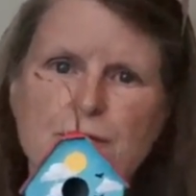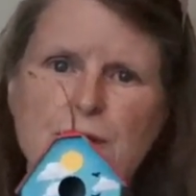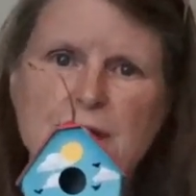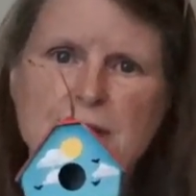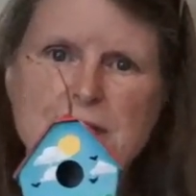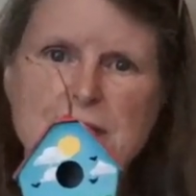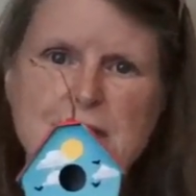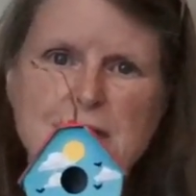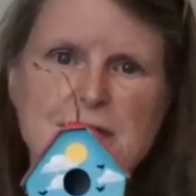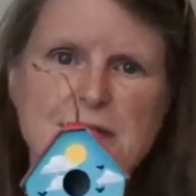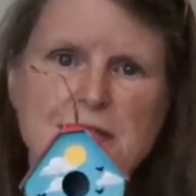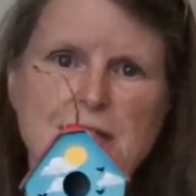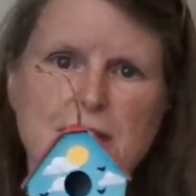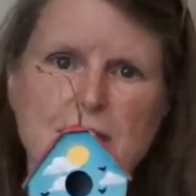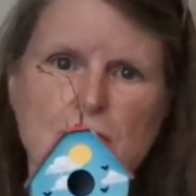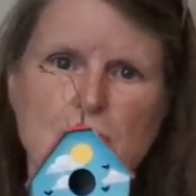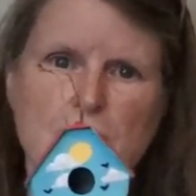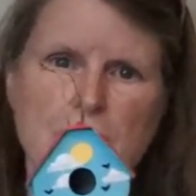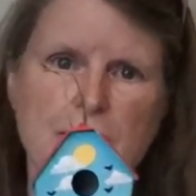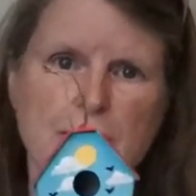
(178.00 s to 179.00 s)
fancy
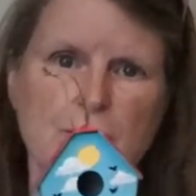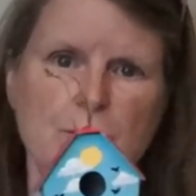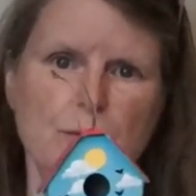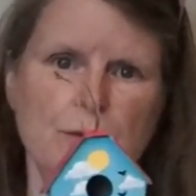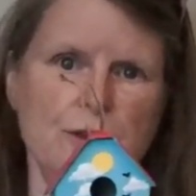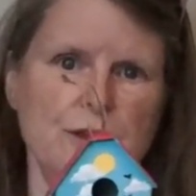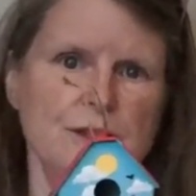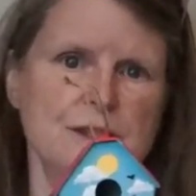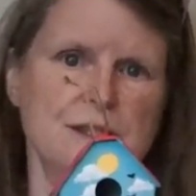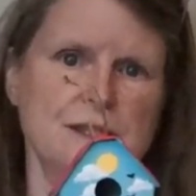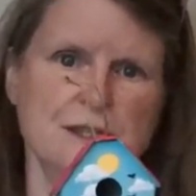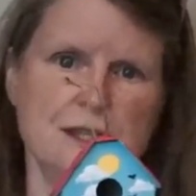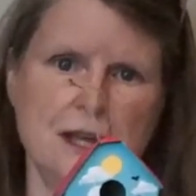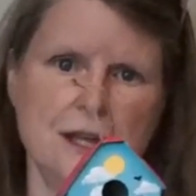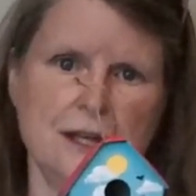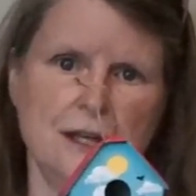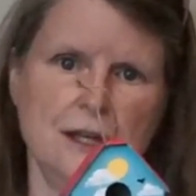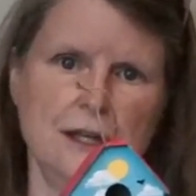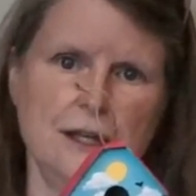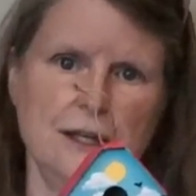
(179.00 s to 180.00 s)
scene on it with a
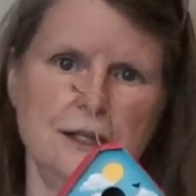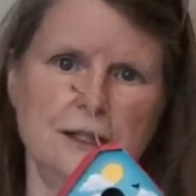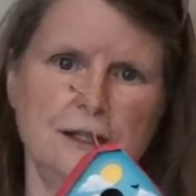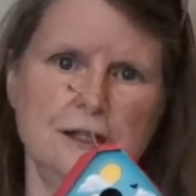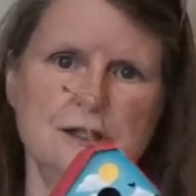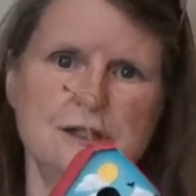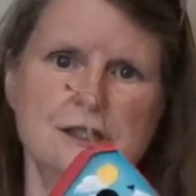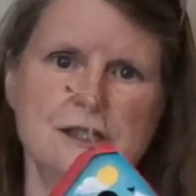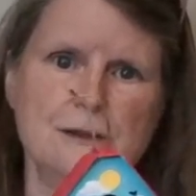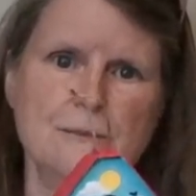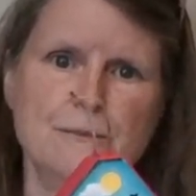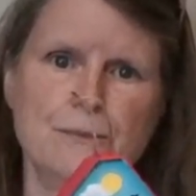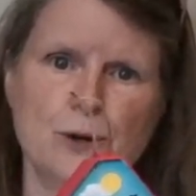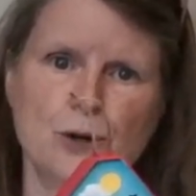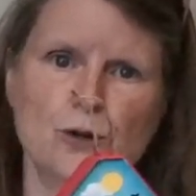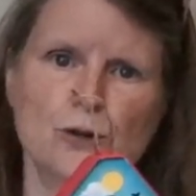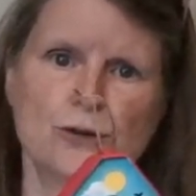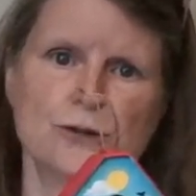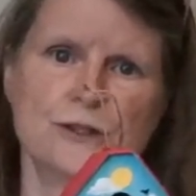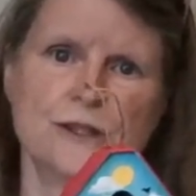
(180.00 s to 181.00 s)
sun and some
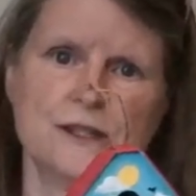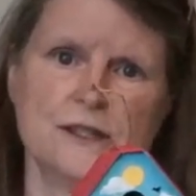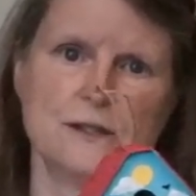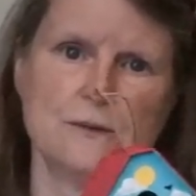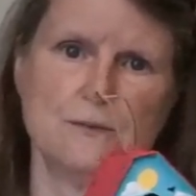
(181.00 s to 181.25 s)
birds and